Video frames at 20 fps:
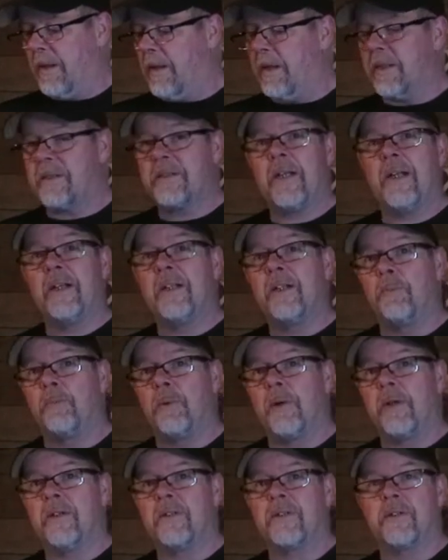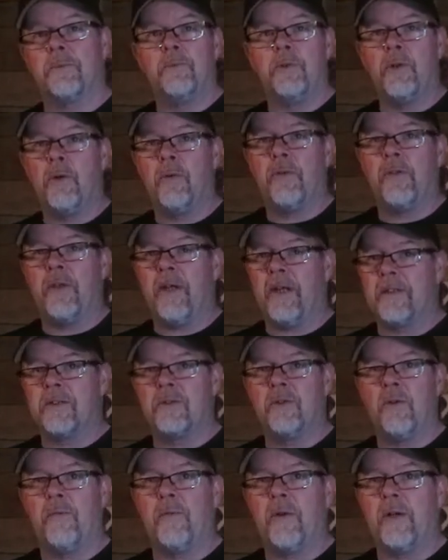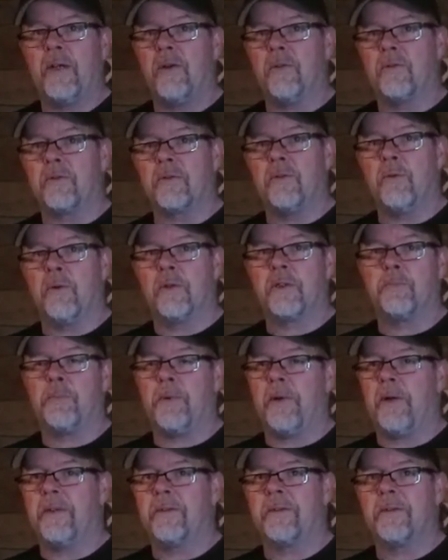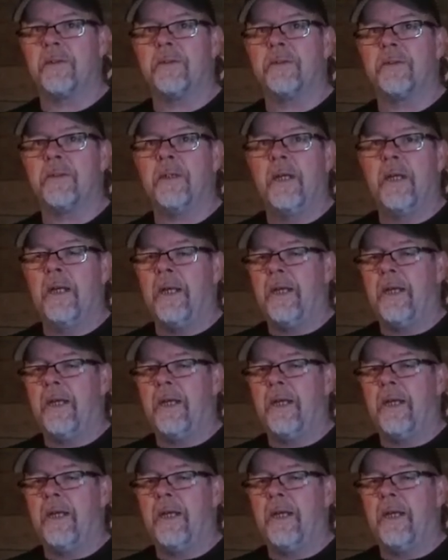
Excited to bring you some new things, new videos, new experiences.